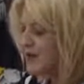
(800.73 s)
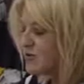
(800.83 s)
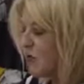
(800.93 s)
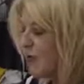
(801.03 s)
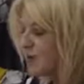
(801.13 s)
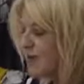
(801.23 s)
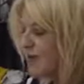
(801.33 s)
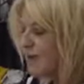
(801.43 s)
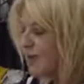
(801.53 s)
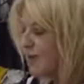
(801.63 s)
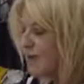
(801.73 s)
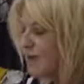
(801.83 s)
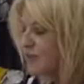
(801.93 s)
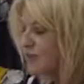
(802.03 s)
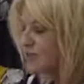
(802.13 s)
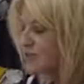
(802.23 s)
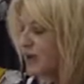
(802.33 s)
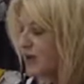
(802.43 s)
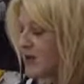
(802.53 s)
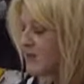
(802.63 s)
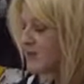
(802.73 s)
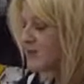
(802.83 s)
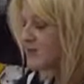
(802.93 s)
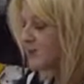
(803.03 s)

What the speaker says: So I would take charity quilts.